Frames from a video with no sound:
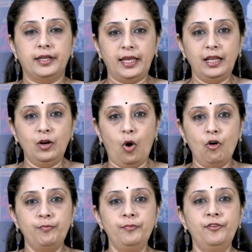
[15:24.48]
Gail
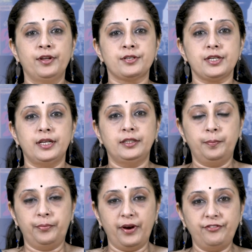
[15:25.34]
Ovmet, in
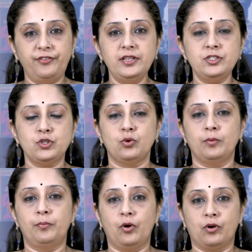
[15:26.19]
the preface to
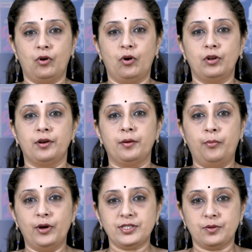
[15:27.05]
a book
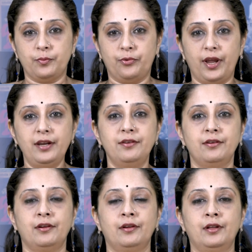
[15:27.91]
called Poison
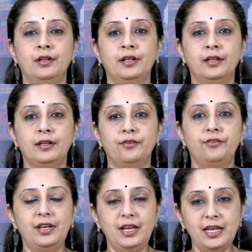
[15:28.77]
Bread,
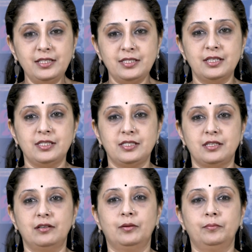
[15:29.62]
relates this
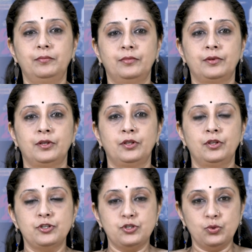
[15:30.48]
term
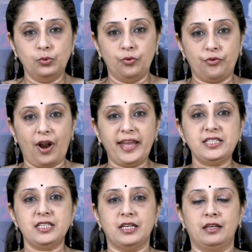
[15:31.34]
to
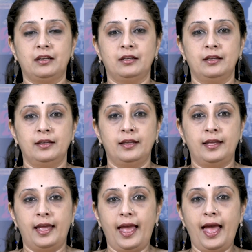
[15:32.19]
writing
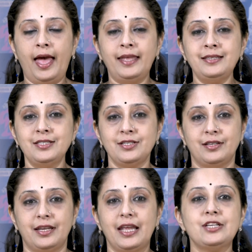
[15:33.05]

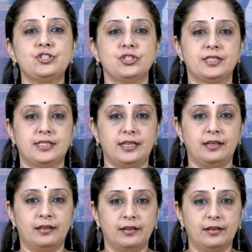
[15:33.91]
and agency,